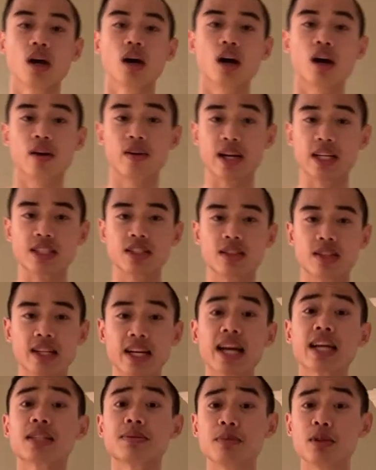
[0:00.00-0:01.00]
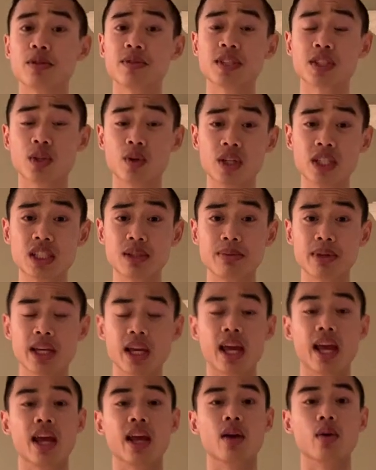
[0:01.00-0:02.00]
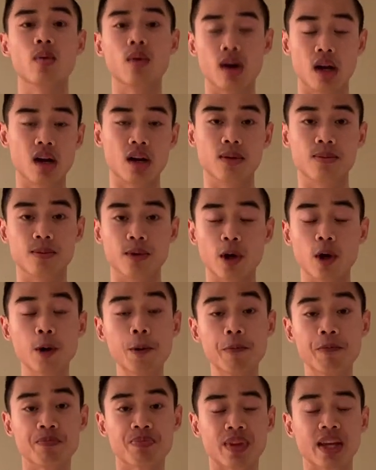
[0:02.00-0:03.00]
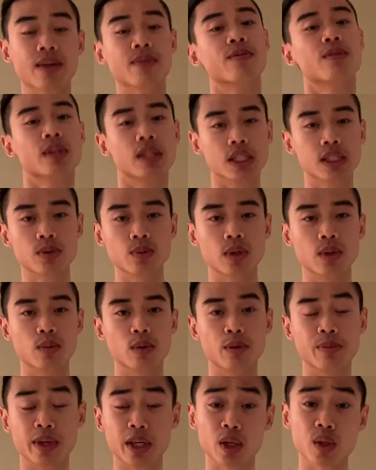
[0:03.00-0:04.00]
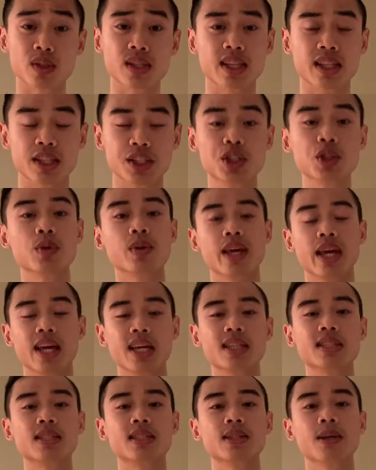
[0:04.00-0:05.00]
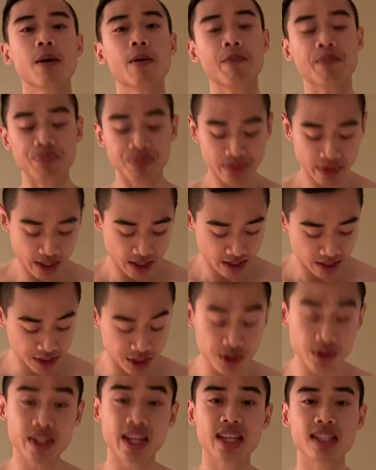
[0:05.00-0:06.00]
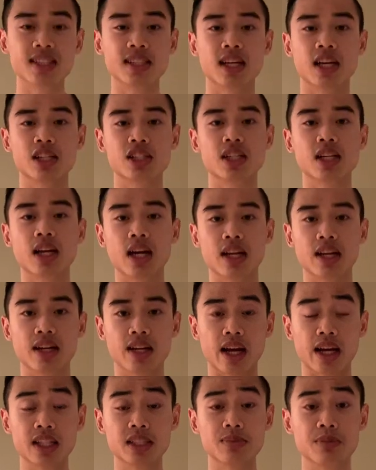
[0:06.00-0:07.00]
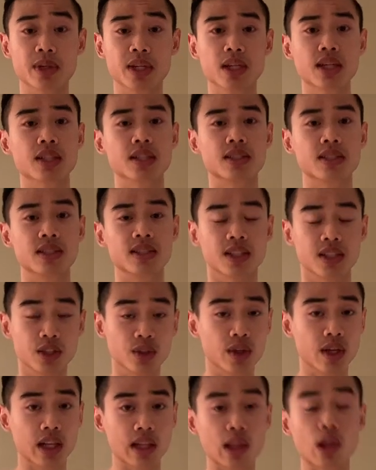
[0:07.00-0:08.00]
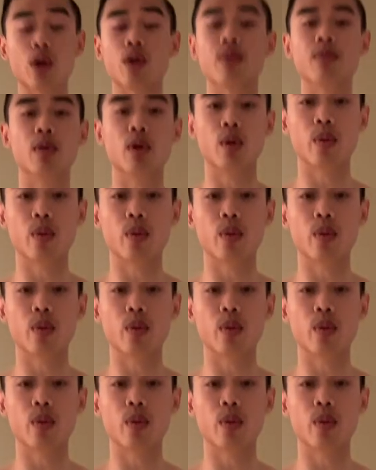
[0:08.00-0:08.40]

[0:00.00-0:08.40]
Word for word: All right, so the next move is going to be a one-arm row. And for this one, we'll be using a suitcase. The suitcase is actually kind of nice because you can load more